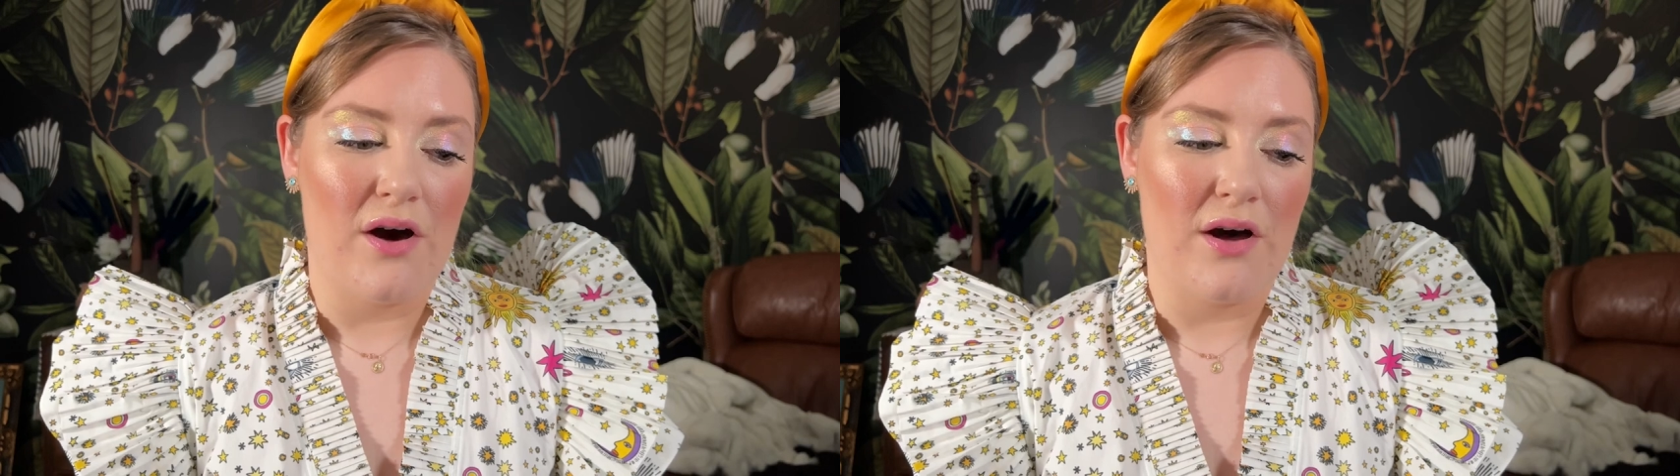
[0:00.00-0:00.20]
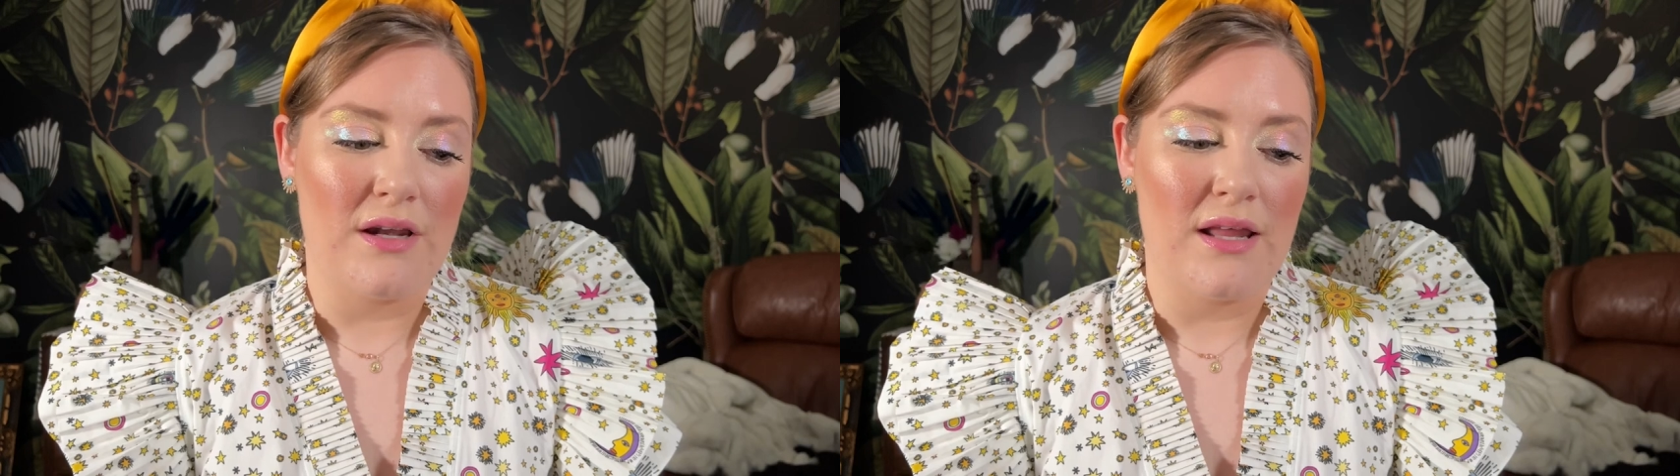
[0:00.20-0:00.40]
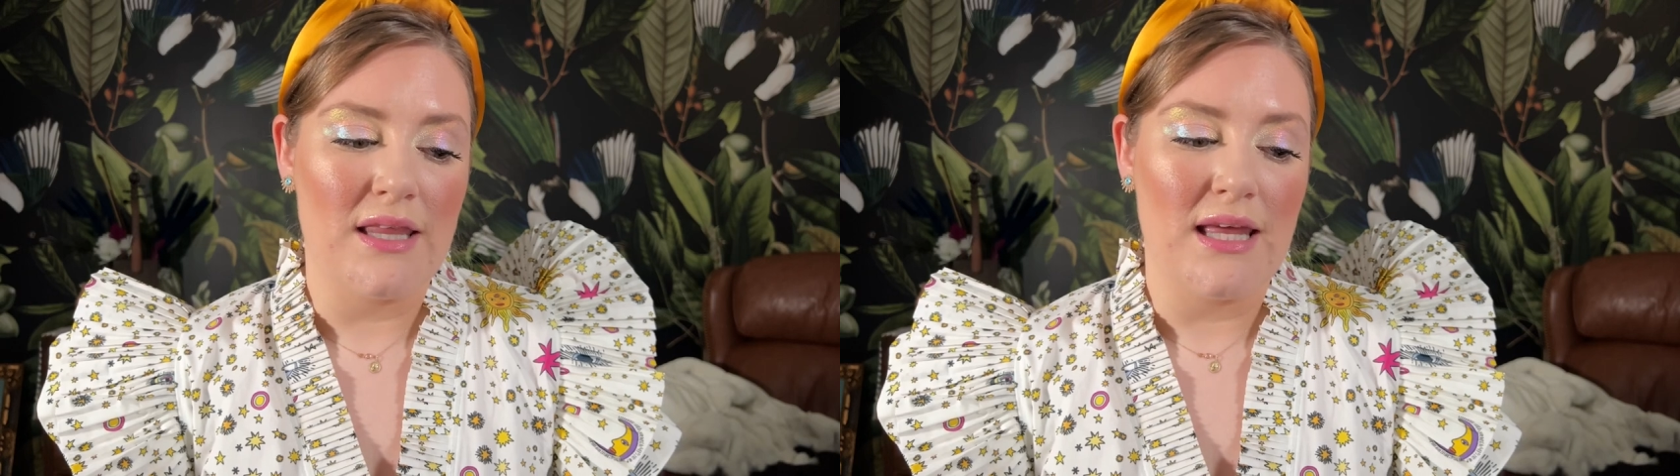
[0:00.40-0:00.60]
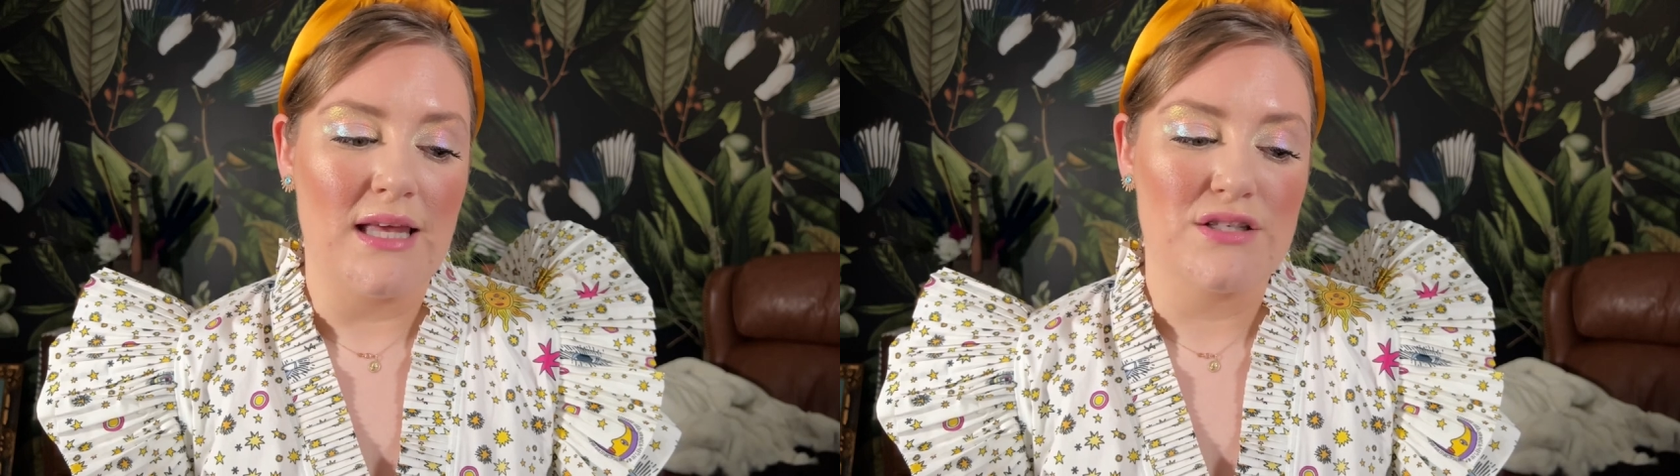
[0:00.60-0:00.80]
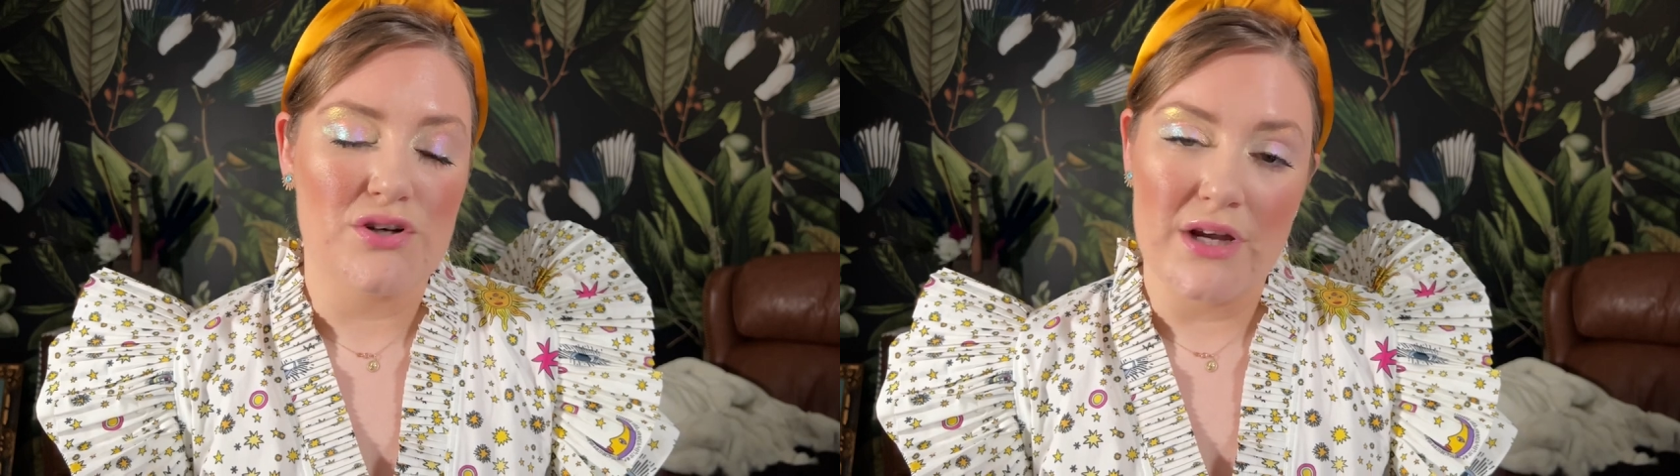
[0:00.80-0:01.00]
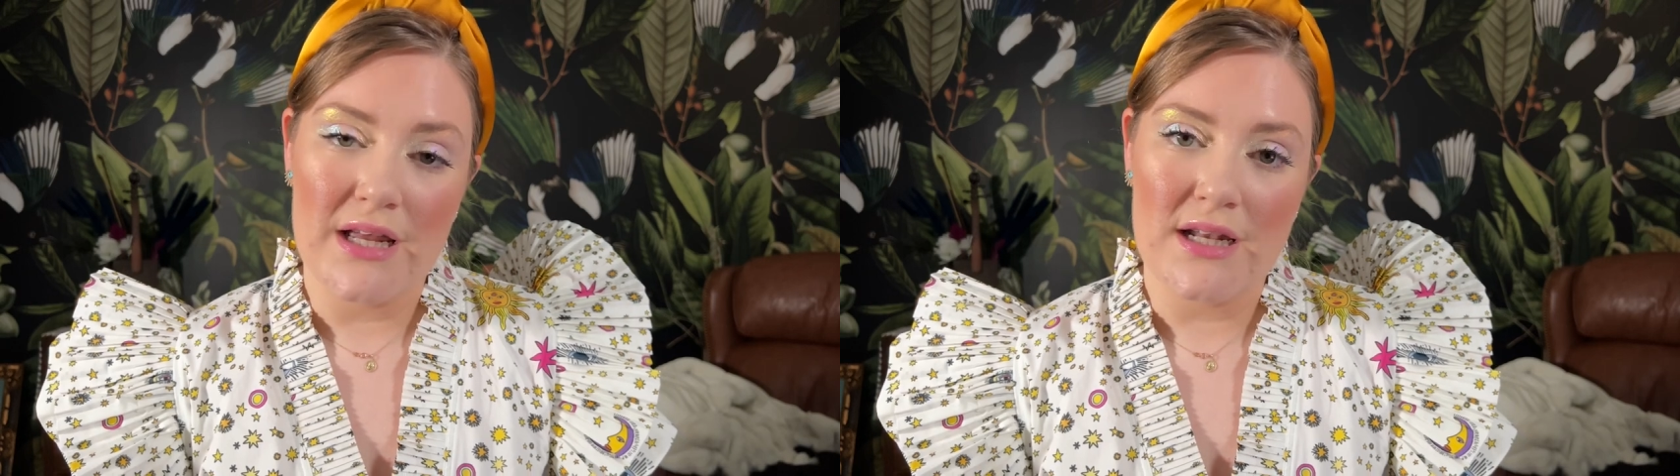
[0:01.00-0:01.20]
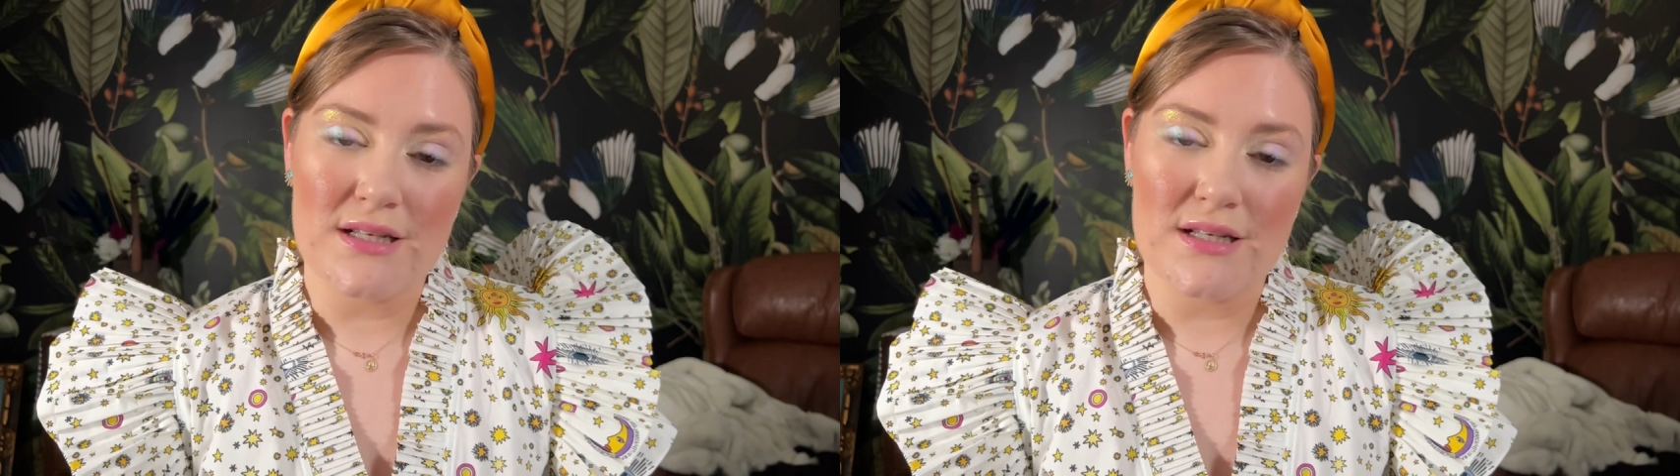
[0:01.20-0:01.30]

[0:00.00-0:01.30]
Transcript: on the screen.